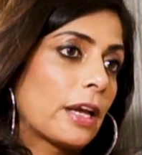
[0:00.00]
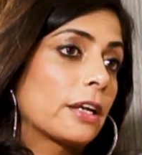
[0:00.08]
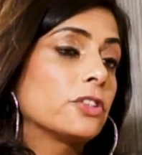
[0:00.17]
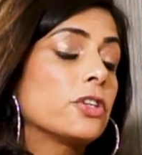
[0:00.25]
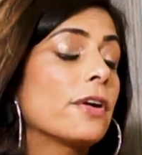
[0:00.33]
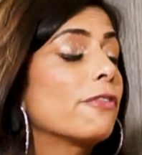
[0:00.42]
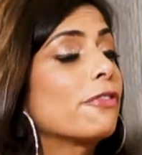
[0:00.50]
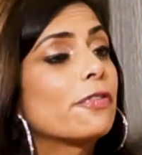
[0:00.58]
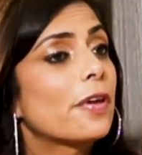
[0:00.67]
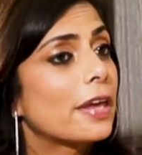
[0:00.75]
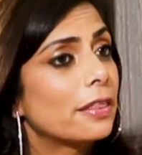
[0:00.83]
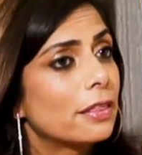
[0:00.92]
Do you have
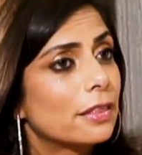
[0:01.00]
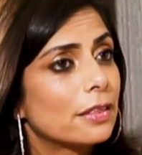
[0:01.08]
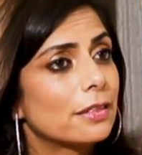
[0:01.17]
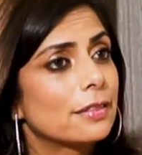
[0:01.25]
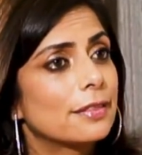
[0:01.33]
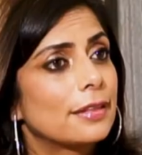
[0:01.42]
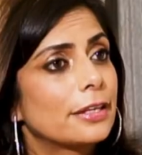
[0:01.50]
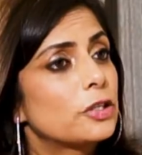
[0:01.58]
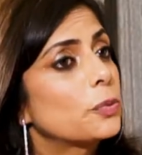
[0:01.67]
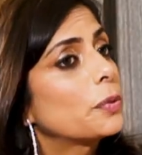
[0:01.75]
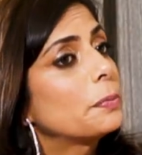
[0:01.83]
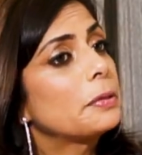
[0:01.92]
faith that you
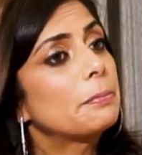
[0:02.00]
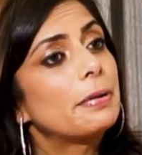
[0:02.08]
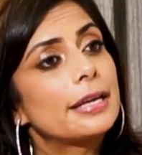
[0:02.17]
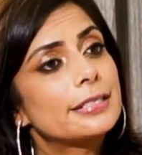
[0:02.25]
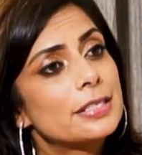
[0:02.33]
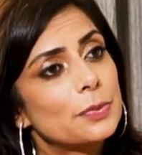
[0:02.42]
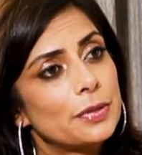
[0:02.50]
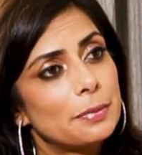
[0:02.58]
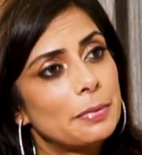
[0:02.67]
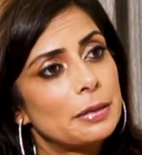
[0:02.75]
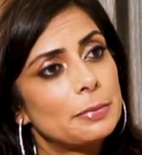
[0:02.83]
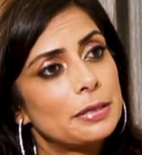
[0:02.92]
will be blessed with a
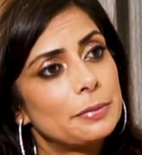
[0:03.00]
baby?